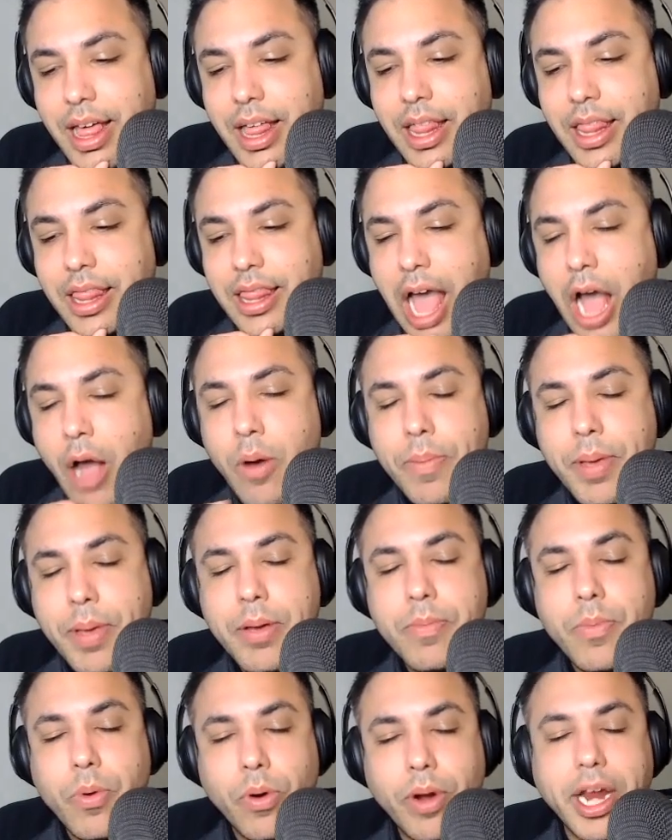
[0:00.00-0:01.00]
would be
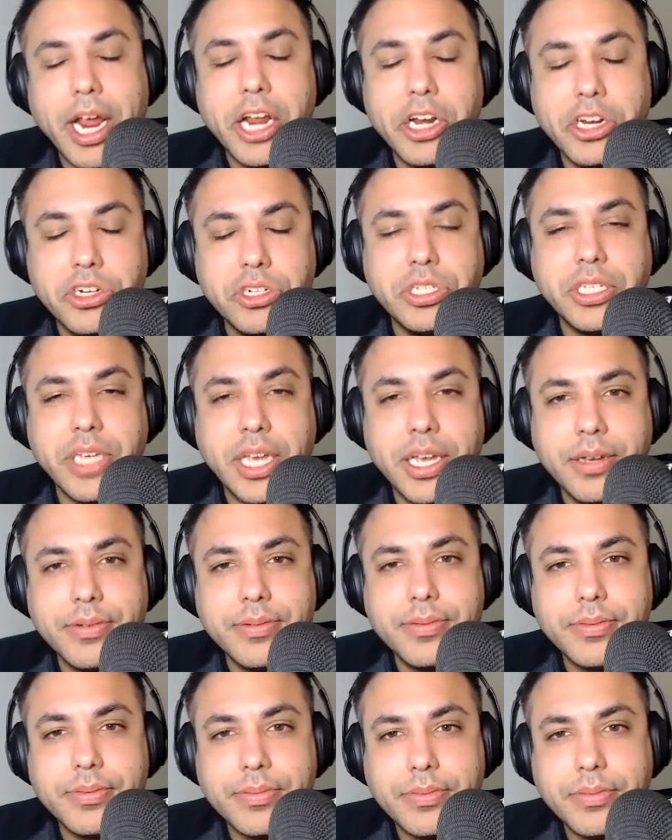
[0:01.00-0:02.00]
more interesting
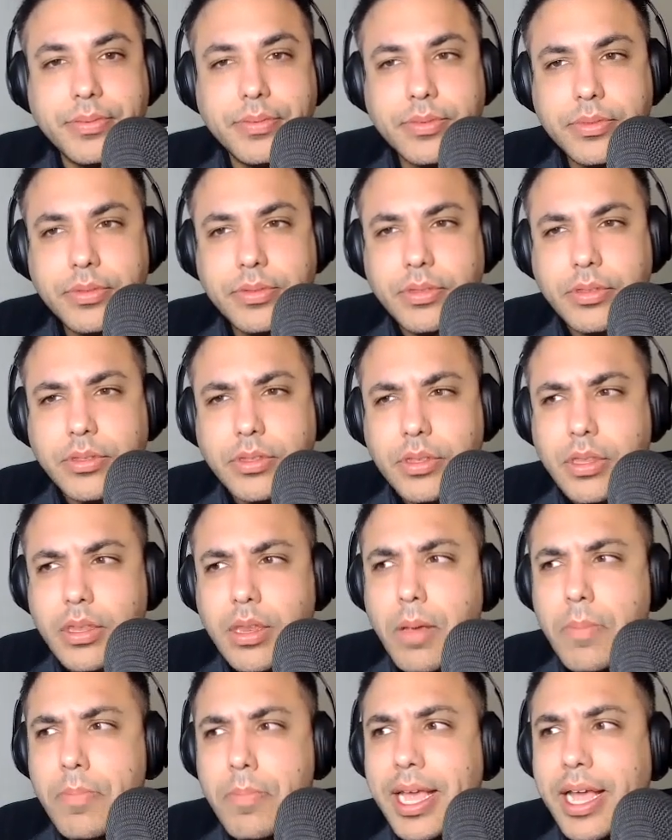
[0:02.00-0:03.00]

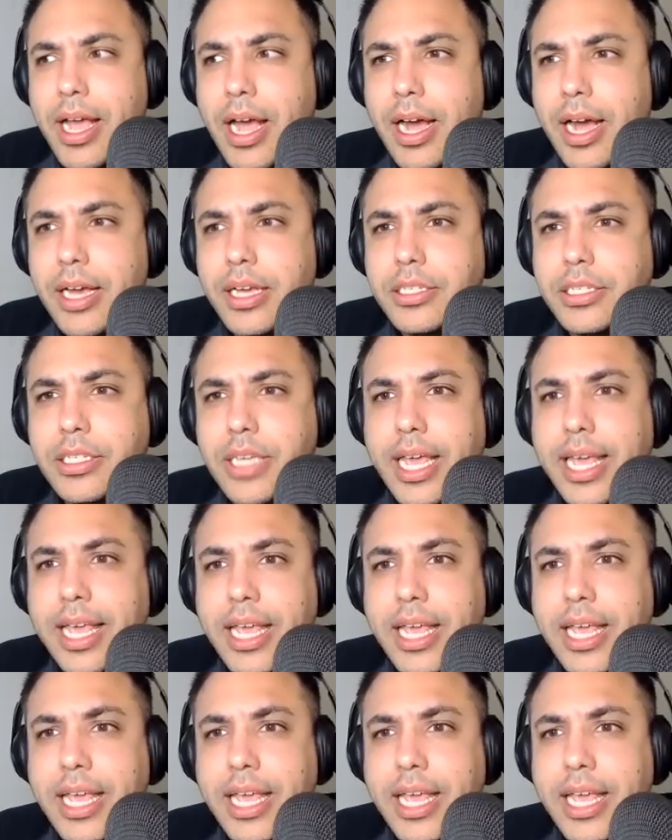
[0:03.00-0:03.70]
because